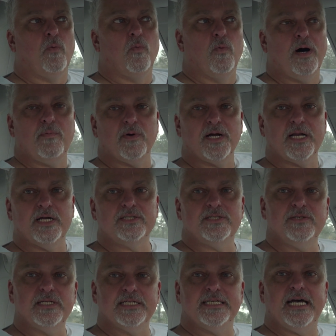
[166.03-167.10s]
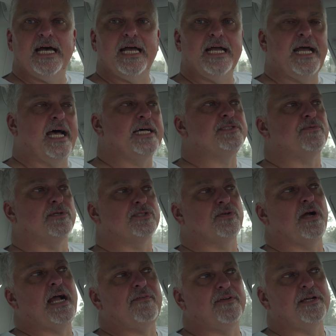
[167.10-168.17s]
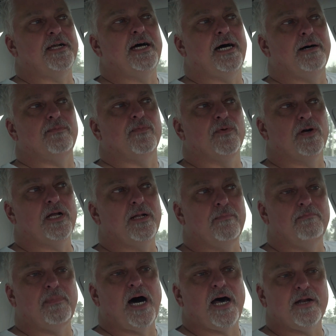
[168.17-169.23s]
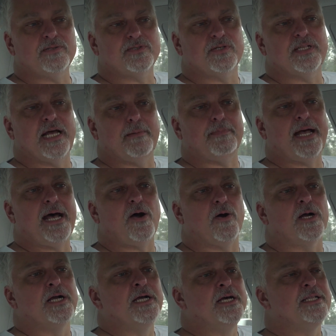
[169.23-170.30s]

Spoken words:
What we're going to do today, as we're traveling up, we're going to monitor that power.